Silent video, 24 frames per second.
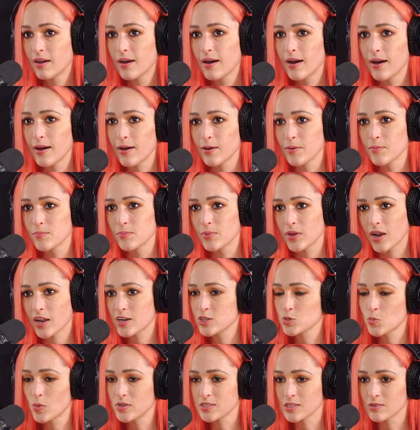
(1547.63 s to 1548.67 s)
But I
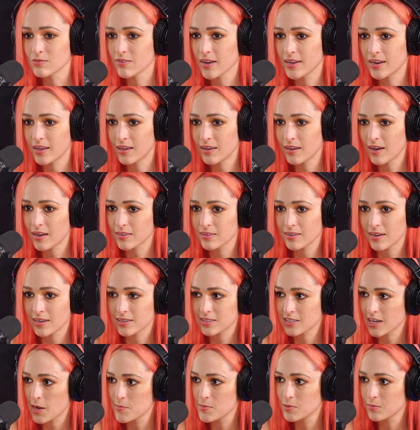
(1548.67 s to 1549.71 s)
just wasn't ready at that
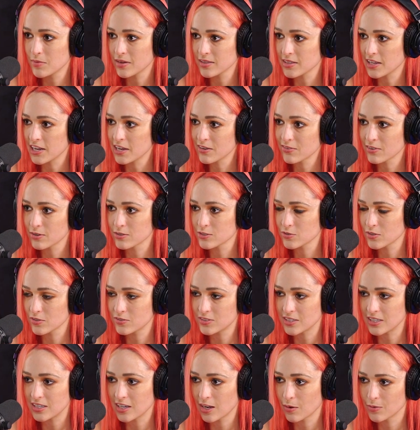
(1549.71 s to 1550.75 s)
time in my life. I was
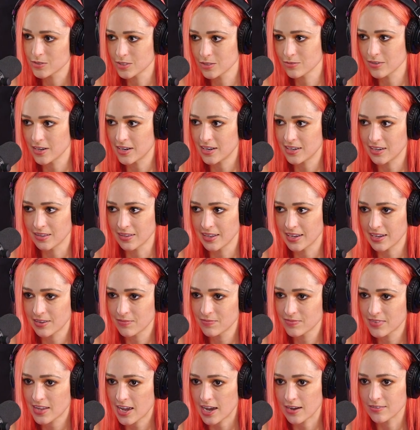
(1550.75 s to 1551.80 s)
15. I wasn't ready to like
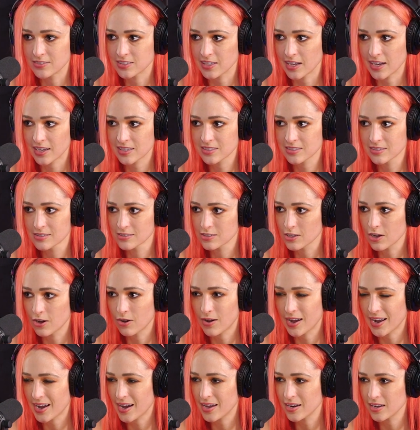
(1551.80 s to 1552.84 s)
have sex. So
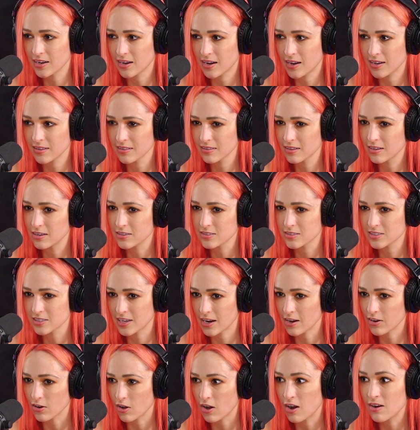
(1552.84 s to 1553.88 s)
I kind of got
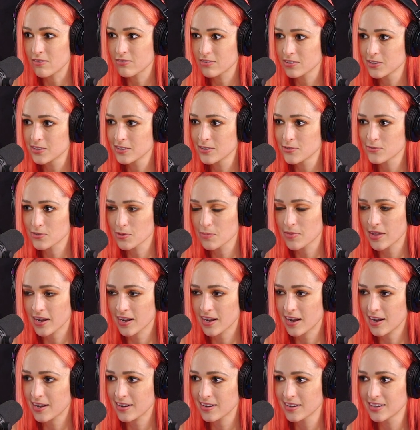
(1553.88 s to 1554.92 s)
scared off from that
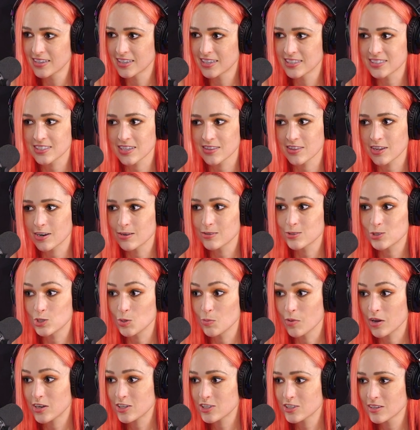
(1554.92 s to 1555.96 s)
guy because I thought it was too
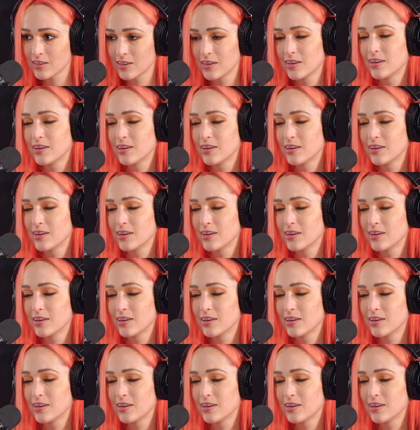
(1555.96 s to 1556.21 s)
much.